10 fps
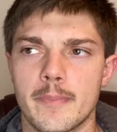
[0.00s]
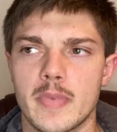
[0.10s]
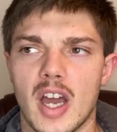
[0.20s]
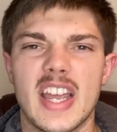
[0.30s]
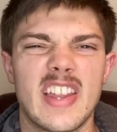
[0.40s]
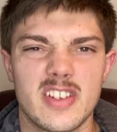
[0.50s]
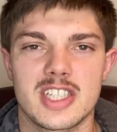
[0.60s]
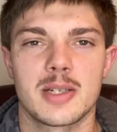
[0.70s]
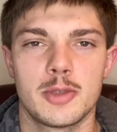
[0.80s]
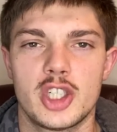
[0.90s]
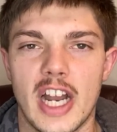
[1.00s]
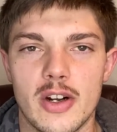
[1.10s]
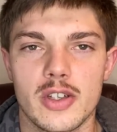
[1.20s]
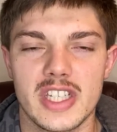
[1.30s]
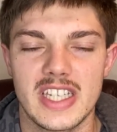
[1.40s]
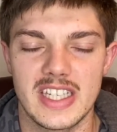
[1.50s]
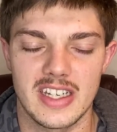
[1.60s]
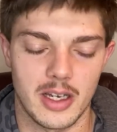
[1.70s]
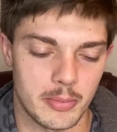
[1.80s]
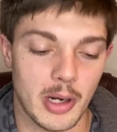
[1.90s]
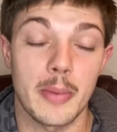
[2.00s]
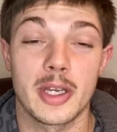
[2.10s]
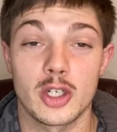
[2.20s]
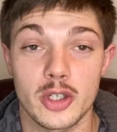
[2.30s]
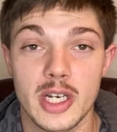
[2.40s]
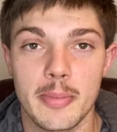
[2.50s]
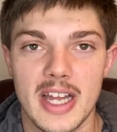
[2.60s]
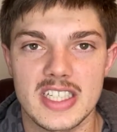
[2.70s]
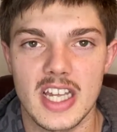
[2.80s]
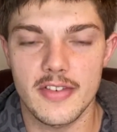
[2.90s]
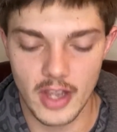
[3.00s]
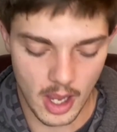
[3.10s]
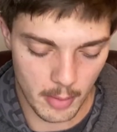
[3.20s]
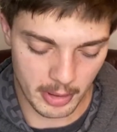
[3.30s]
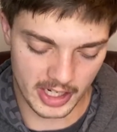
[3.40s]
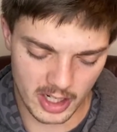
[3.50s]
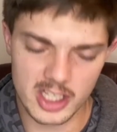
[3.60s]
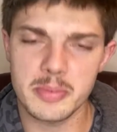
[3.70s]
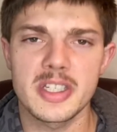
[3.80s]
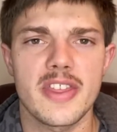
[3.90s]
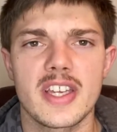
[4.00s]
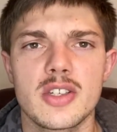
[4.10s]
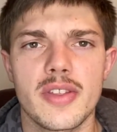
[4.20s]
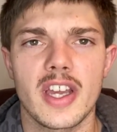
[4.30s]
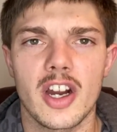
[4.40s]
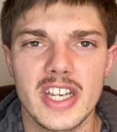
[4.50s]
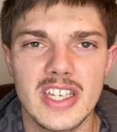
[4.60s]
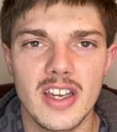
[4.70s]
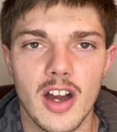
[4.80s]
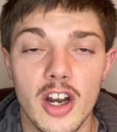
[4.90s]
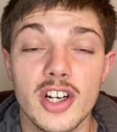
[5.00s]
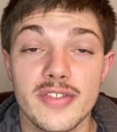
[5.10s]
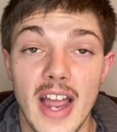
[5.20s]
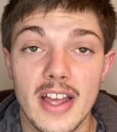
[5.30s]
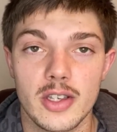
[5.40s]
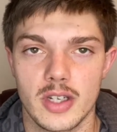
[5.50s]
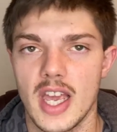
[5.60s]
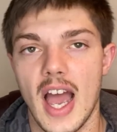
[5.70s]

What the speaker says: Again, there's some generally probably agreed upon stuff, but it can also be things you think are undervalued.